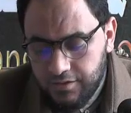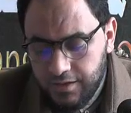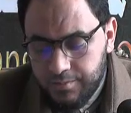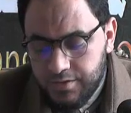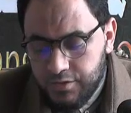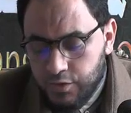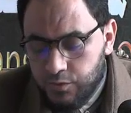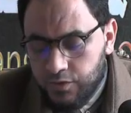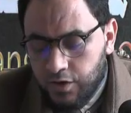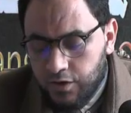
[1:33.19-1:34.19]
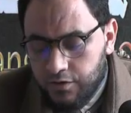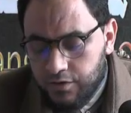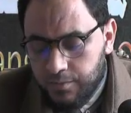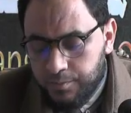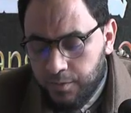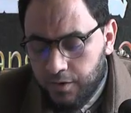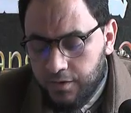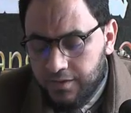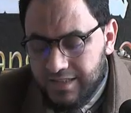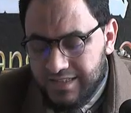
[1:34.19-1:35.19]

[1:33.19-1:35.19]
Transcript: that bestowed honor upon the